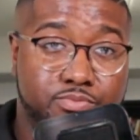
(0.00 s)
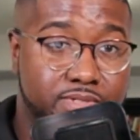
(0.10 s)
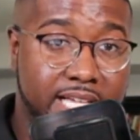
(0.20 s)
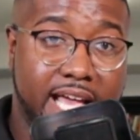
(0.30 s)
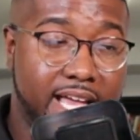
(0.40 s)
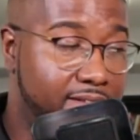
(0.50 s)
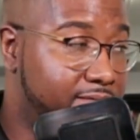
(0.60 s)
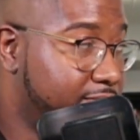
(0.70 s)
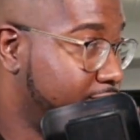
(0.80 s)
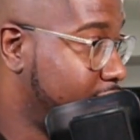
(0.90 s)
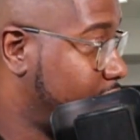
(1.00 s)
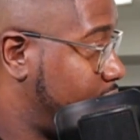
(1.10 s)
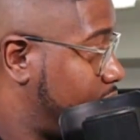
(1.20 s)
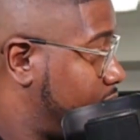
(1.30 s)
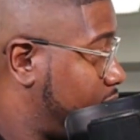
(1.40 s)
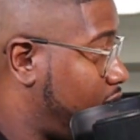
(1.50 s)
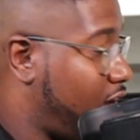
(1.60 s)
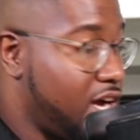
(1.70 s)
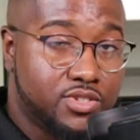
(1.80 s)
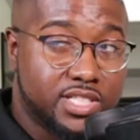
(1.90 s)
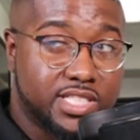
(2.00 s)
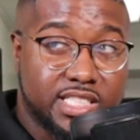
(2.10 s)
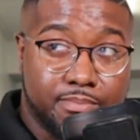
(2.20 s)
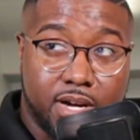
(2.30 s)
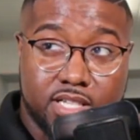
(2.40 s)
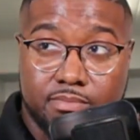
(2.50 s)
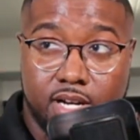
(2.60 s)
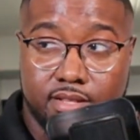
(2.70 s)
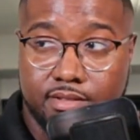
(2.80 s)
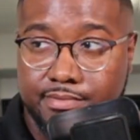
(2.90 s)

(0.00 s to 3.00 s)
saved $160 a month.